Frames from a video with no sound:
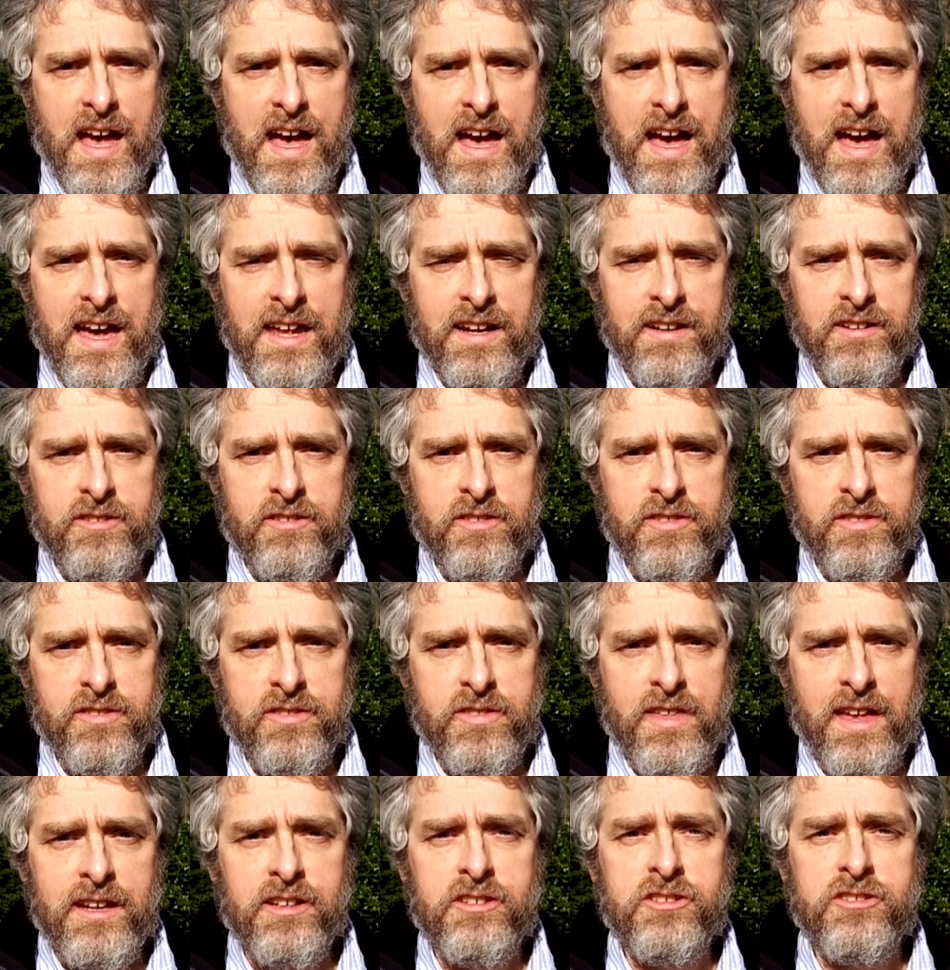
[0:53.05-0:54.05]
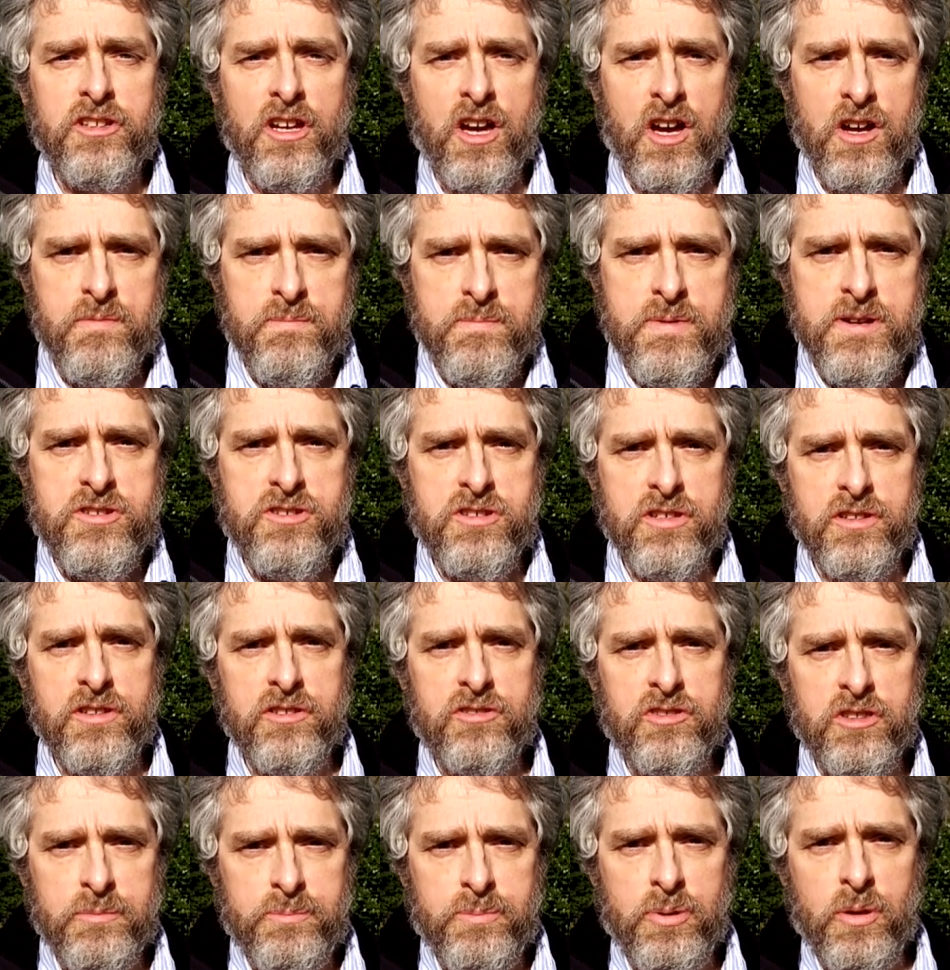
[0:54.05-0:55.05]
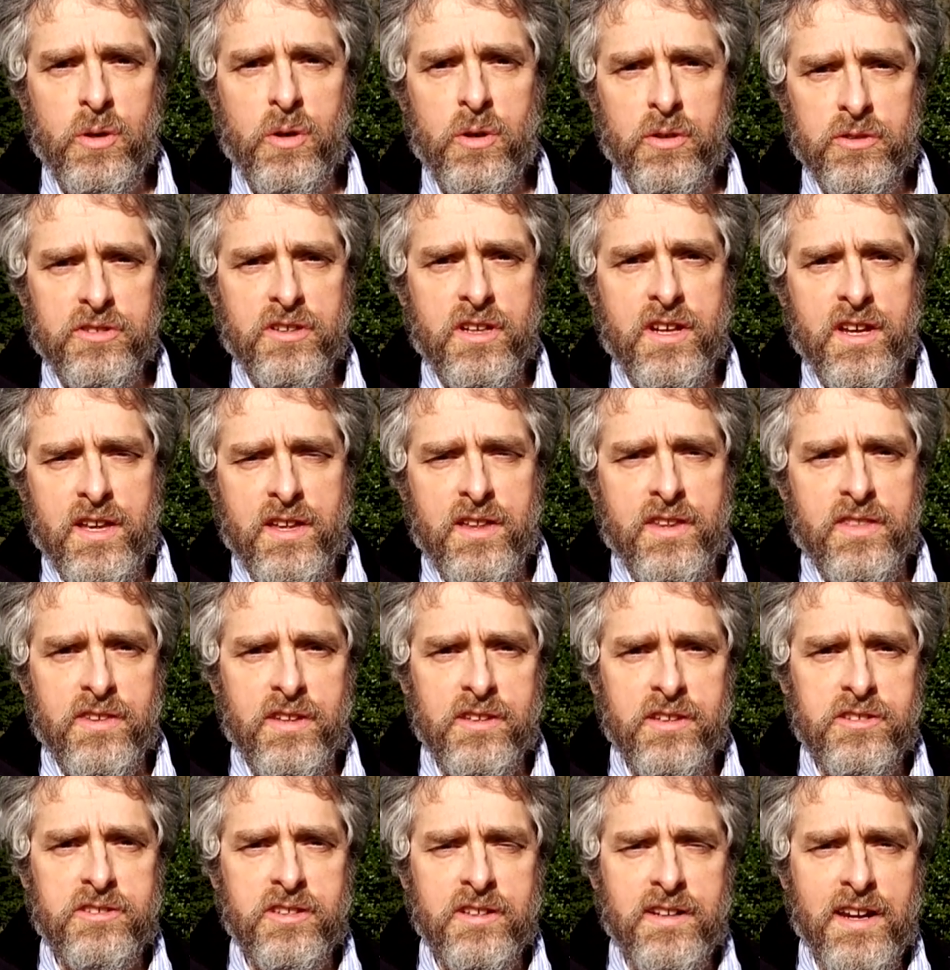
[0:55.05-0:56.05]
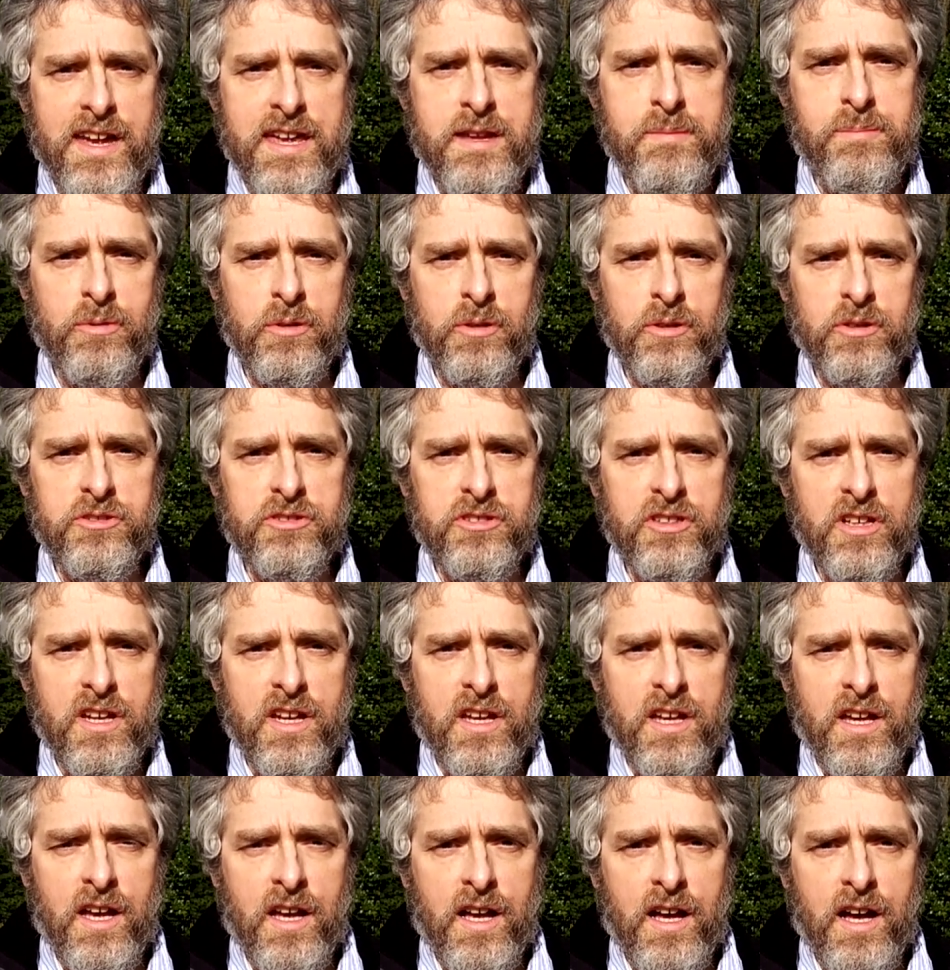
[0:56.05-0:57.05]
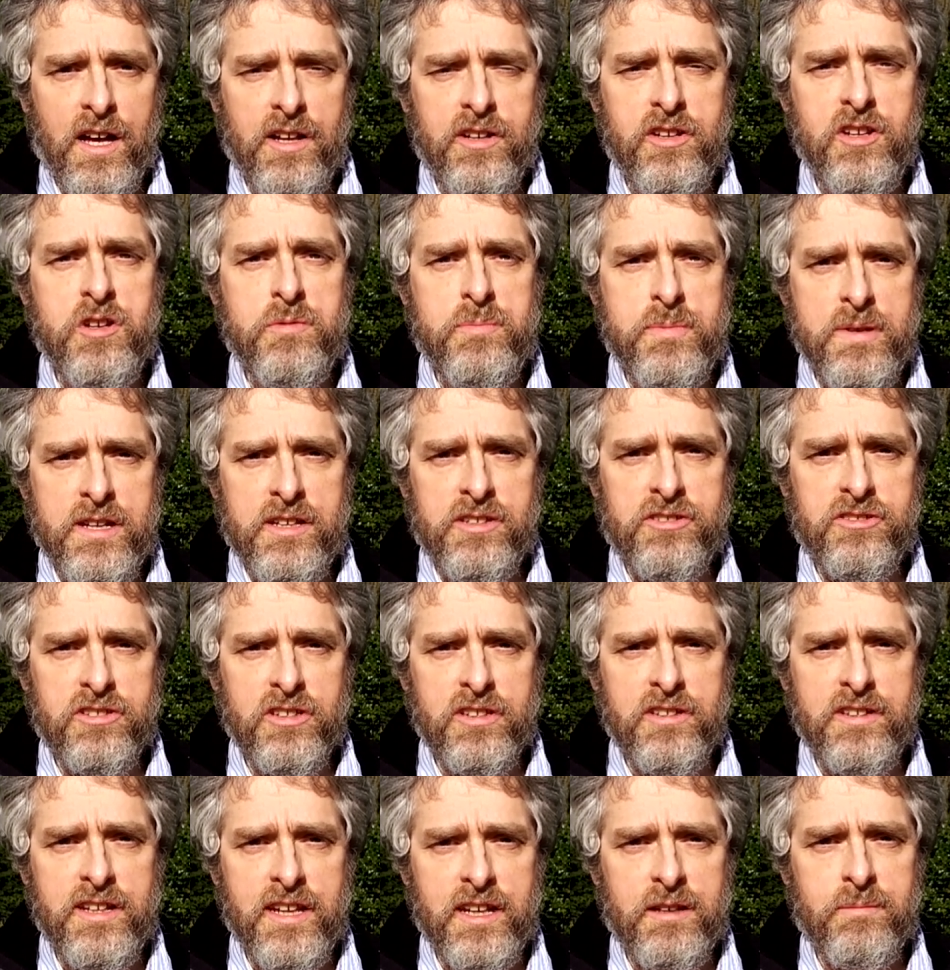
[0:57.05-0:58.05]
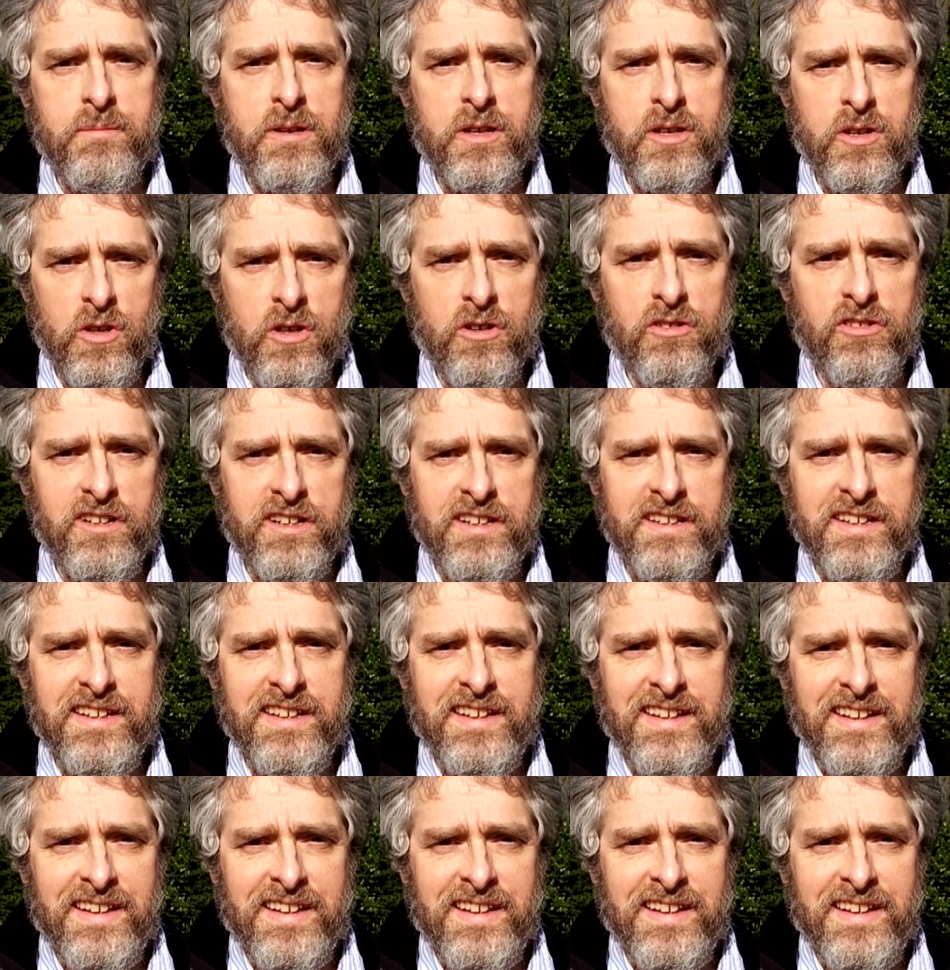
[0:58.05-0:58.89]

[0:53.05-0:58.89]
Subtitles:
And thanks to home mission, the support that's enabled a new minister, Nick McGoran,